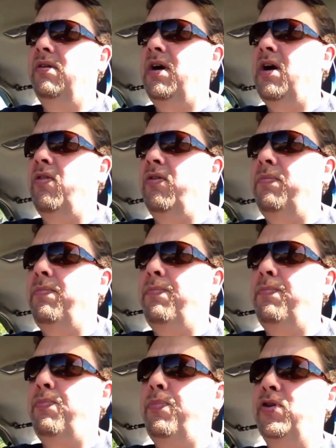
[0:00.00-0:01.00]
all the
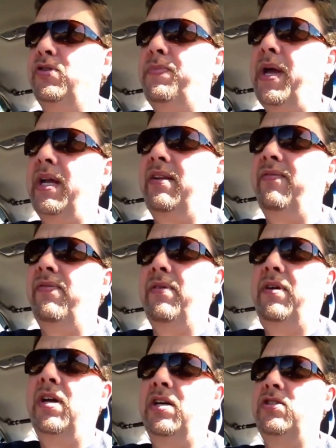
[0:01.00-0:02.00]
prospective
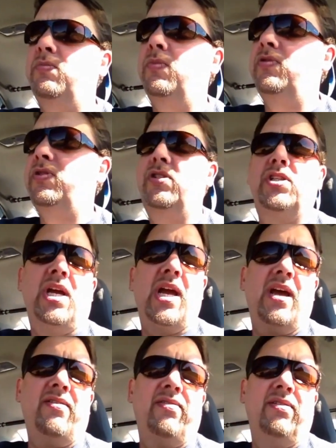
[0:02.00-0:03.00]
customers that you
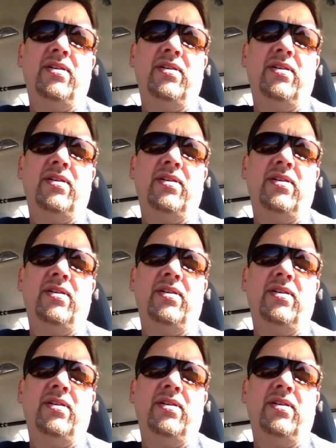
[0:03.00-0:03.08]
have,